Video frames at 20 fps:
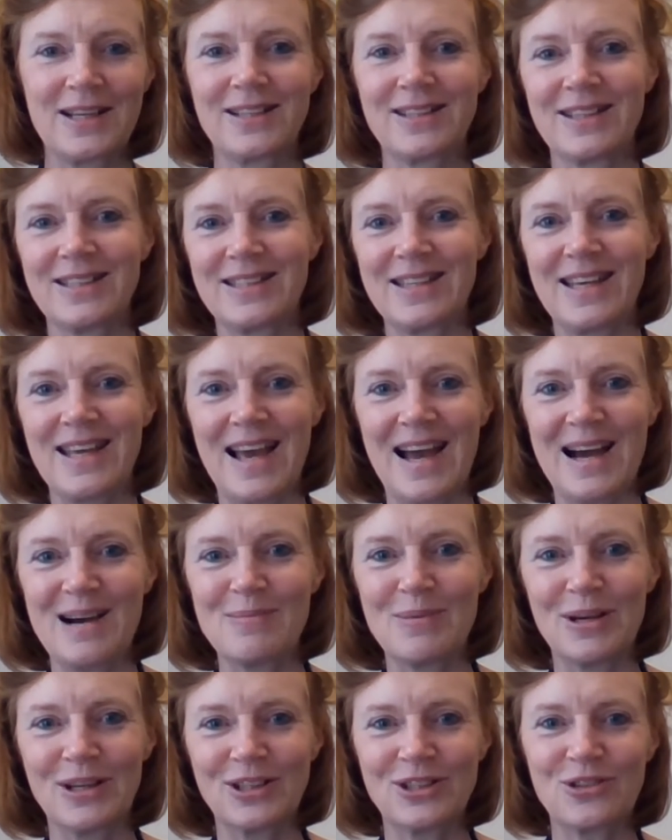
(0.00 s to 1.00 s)
to see how
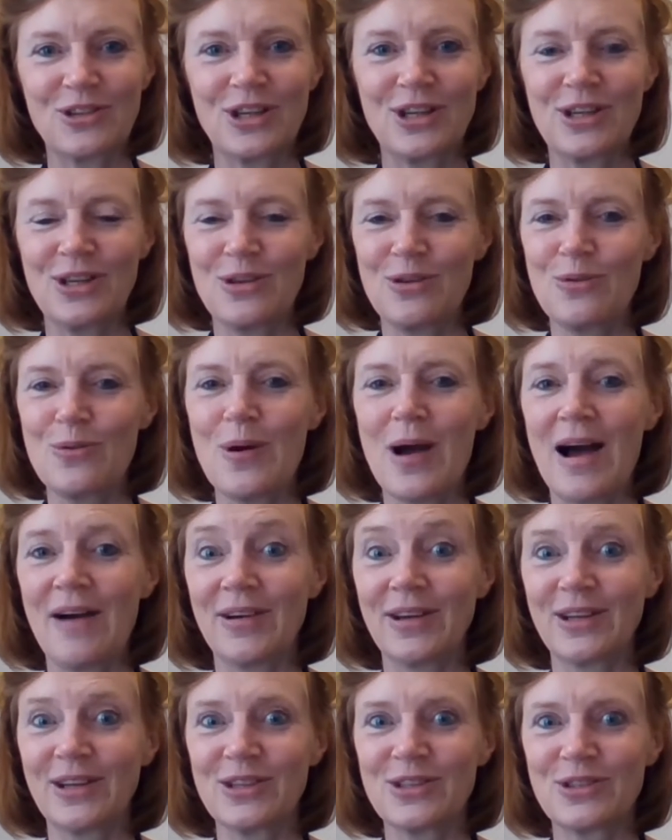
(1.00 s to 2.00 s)
much you have
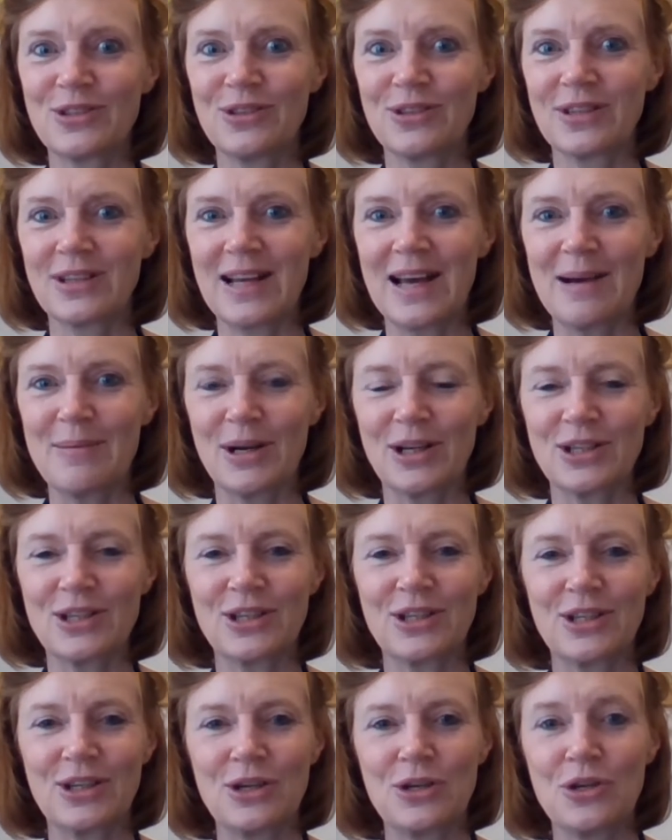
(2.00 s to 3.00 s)
understood and how
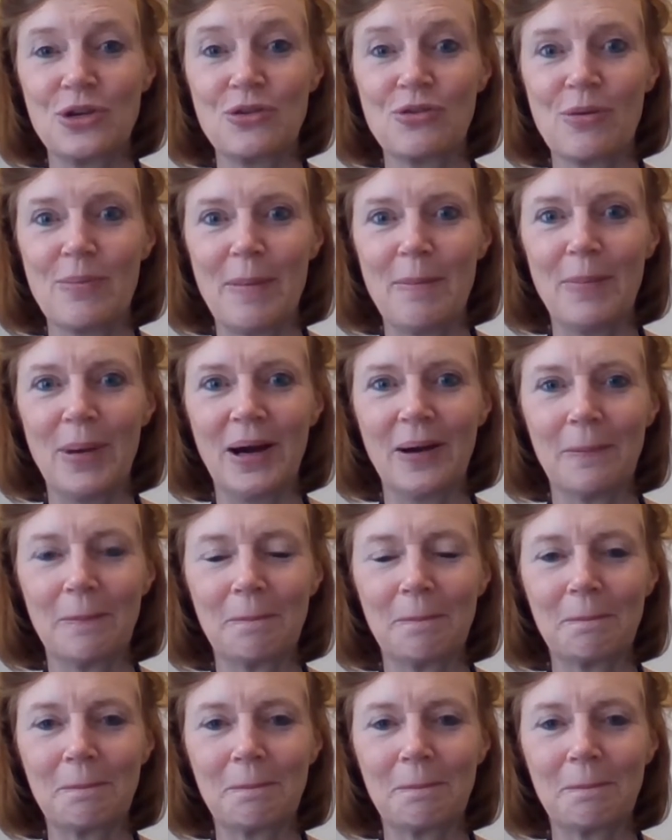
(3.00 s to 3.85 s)
much you remember.